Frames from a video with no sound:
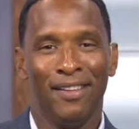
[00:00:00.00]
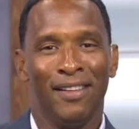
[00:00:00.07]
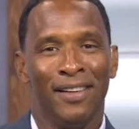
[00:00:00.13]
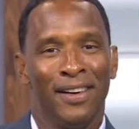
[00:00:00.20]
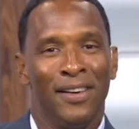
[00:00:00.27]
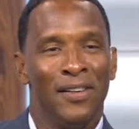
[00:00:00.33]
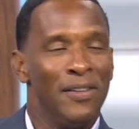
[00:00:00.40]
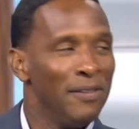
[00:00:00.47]
I
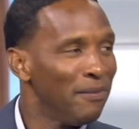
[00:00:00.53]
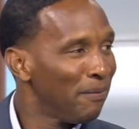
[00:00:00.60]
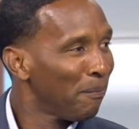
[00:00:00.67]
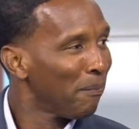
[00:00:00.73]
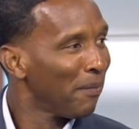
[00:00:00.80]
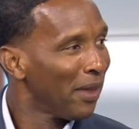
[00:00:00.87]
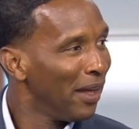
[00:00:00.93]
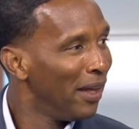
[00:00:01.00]
don't think
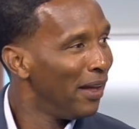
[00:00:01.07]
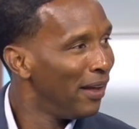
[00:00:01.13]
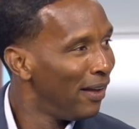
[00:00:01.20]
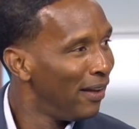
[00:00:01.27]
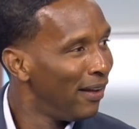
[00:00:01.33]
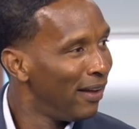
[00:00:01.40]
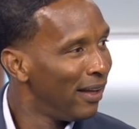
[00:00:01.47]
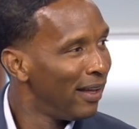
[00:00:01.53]
so. I've never
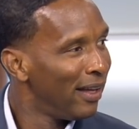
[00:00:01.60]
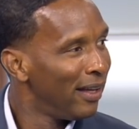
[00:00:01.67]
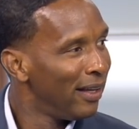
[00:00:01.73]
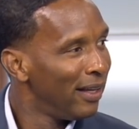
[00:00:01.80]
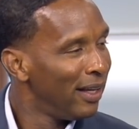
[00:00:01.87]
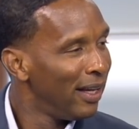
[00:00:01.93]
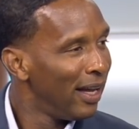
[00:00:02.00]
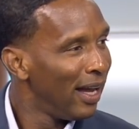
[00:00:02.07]
seen it.
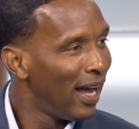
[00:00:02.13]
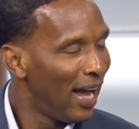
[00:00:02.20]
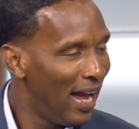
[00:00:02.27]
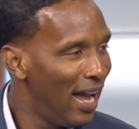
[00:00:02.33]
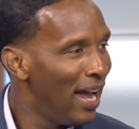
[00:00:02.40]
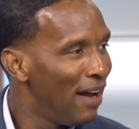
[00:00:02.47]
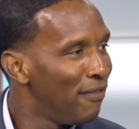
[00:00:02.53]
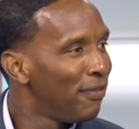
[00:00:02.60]
Yeah.
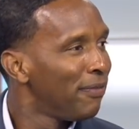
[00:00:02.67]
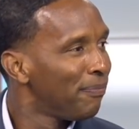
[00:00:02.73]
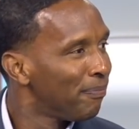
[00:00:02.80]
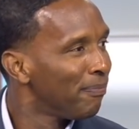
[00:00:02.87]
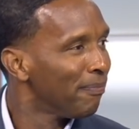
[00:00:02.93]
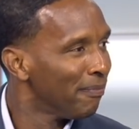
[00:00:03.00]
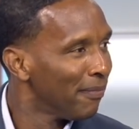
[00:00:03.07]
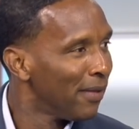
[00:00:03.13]
I have.
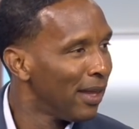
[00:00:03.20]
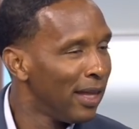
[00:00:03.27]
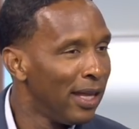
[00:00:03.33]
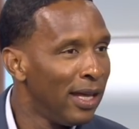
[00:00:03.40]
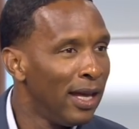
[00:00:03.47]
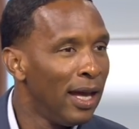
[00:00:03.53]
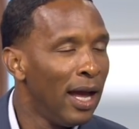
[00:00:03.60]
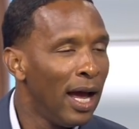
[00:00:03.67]

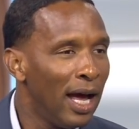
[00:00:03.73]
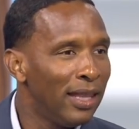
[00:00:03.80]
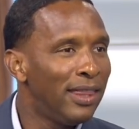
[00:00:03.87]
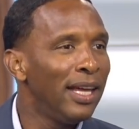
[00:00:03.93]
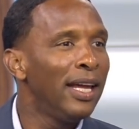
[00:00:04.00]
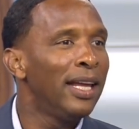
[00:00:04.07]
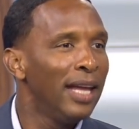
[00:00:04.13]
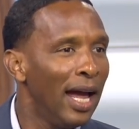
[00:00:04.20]
I think